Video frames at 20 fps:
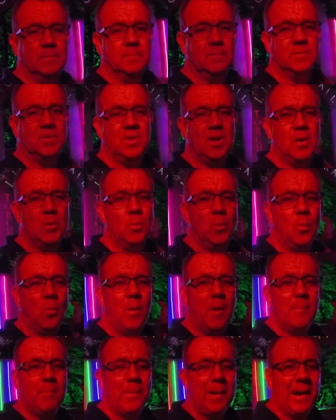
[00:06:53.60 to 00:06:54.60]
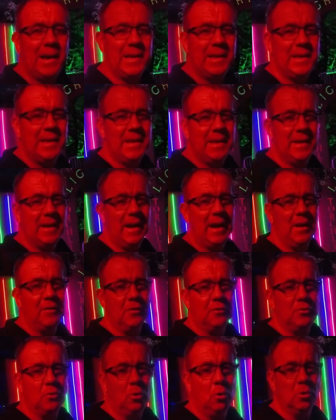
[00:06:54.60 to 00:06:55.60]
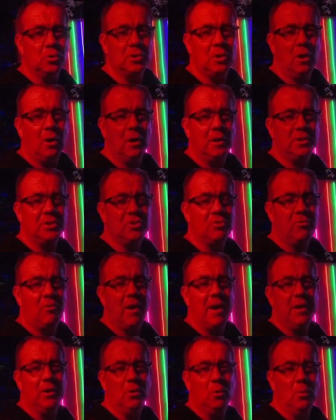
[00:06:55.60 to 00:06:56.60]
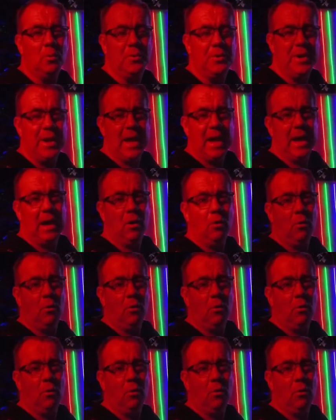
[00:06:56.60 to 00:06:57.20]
So we're back here at the Torchlight Trail. Now